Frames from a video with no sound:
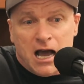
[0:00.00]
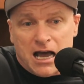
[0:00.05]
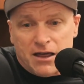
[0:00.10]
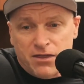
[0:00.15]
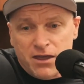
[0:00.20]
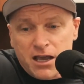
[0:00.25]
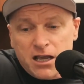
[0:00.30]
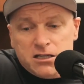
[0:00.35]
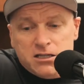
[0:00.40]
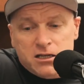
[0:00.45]
I
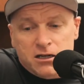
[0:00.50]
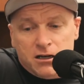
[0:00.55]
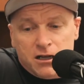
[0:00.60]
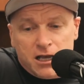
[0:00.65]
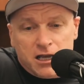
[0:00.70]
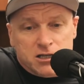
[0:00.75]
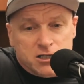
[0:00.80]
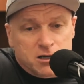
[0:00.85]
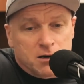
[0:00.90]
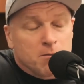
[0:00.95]
think it's an
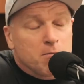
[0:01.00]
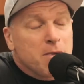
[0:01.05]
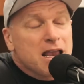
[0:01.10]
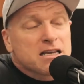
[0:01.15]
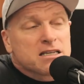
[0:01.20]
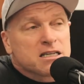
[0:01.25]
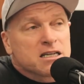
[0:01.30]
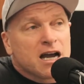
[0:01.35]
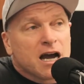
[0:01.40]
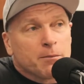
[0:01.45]
it's an
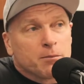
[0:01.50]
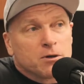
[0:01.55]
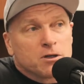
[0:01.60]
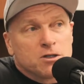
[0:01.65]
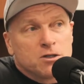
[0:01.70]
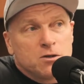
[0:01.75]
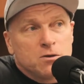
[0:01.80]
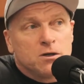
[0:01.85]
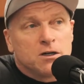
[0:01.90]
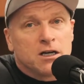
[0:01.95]
amazing
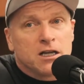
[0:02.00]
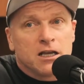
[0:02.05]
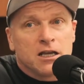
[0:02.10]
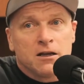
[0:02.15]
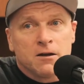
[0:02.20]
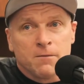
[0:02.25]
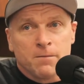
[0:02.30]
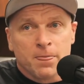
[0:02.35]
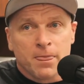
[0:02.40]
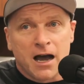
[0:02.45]

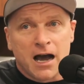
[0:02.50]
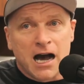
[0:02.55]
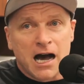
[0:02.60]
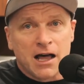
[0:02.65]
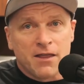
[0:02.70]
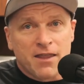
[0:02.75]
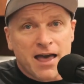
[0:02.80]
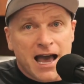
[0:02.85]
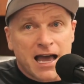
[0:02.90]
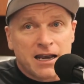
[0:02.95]
opportunity
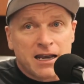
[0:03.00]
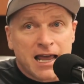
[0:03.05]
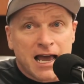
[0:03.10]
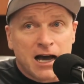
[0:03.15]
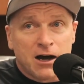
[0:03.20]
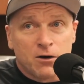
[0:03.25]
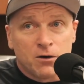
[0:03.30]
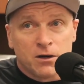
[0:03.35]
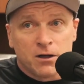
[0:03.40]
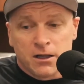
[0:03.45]
on that.
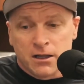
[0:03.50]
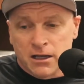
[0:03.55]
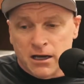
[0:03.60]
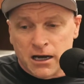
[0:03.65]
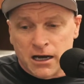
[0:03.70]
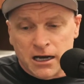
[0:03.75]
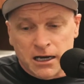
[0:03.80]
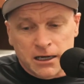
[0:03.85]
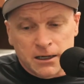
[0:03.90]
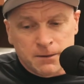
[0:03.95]
Now,
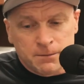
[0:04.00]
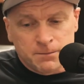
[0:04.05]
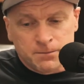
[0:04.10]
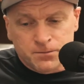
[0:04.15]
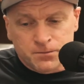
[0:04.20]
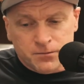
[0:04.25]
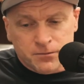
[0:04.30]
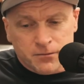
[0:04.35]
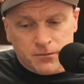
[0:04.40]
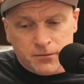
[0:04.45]

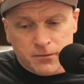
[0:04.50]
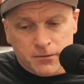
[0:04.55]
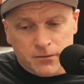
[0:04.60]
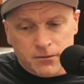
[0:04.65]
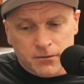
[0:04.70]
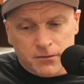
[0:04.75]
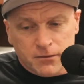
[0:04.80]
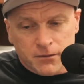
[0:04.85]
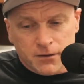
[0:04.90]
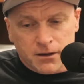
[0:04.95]
um,
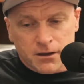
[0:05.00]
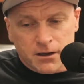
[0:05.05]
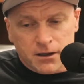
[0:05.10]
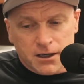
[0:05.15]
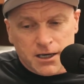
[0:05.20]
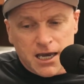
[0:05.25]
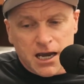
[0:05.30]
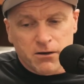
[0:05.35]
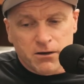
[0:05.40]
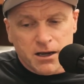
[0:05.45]

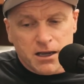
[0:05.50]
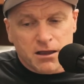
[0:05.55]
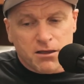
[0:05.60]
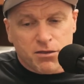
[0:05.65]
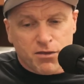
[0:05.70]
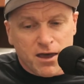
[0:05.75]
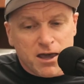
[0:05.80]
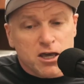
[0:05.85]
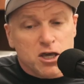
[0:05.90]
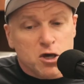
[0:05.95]
Kerry,
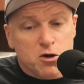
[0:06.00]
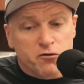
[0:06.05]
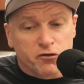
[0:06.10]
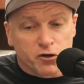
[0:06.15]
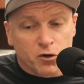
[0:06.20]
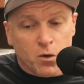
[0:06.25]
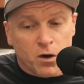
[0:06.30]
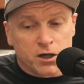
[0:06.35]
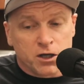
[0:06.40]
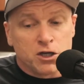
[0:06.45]
thank you
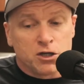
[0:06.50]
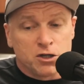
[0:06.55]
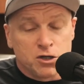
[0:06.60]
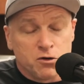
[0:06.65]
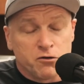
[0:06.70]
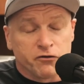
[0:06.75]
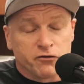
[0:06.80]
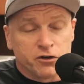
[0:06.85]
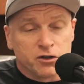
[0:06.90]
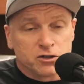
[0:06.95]
for what you
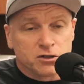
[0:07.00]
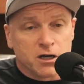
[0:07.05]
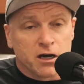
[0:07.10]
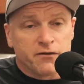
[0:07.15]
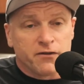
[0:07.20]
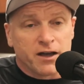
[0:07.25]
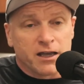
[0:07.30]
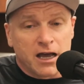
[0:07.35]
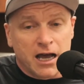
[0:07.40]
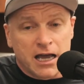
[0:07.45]
do. First
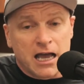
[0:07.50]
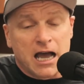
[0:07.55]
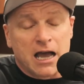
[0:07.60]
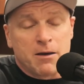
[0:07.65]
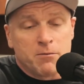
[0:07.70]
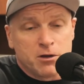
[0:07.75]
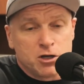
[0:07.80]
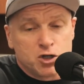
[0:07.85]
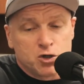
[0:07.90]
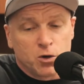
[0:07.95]
off, I, I
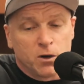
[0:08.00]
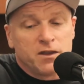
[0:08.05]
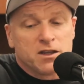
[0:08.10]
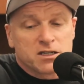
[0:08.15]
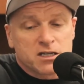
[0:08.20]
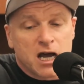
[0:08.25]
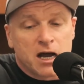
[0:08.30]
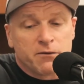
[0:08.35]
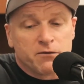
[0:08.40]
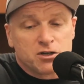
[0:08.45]
I'm enjoying
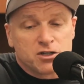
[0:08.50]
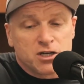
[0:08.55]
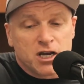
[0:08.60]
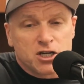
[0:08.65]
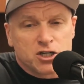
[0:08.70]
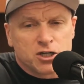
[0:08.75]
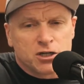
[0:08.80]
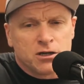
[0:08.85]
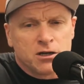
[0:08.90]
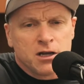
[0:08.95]
this
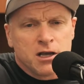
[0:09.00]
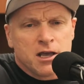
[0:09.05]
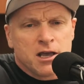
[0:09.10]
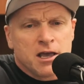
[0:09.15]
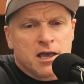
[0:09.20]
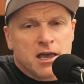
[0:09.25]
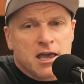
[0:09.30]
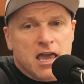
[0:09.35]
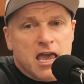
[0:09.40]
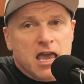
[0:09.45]
conversation.
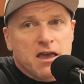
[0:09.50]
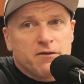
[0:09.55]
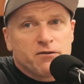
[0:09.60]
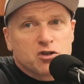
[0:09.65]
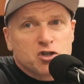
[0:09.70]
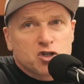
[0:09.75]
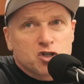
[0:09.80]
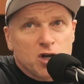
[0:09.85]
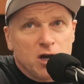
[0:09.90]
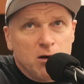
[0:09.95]
If
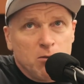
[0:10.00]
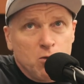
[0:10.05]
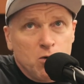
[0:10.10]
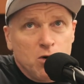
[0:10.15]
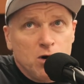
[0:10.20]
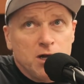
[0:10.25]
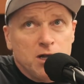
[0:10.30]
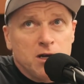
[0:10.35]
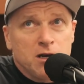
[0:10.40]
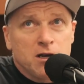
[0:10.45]

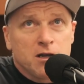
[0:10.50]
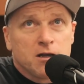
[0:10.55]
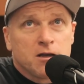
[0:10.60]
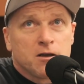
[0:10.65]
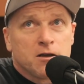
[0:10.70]
someone